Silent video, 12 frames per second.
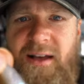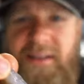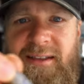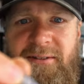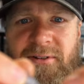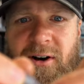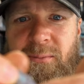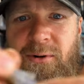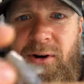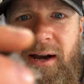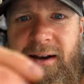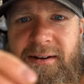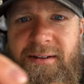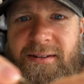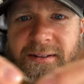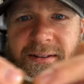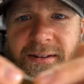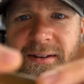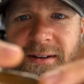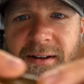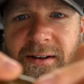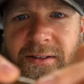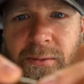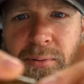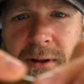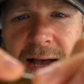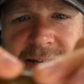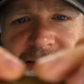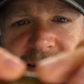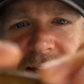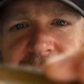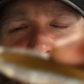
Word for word: like they've upgraded the plastic and